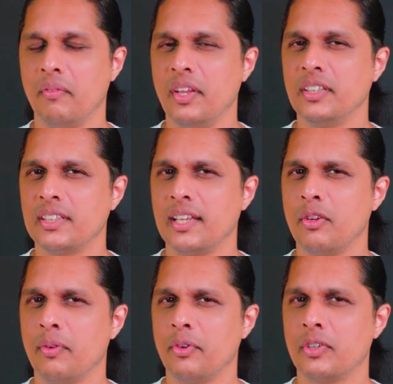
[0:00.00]
waste
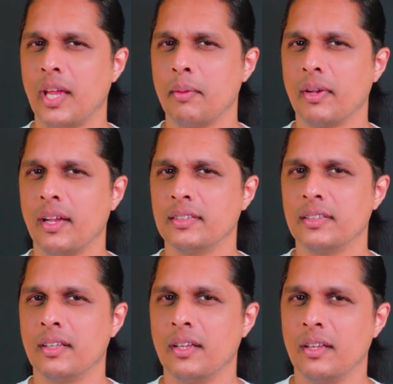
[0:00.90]
any of your time,
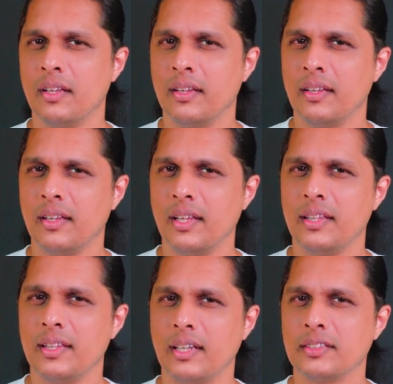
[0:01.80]
guys.
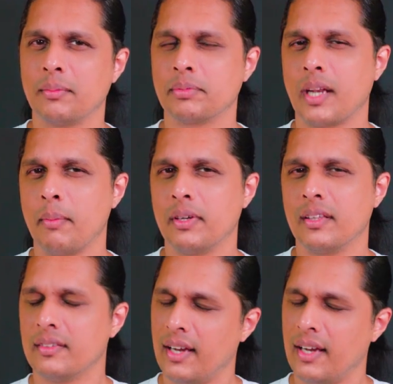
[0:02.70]
Hit that subscribe button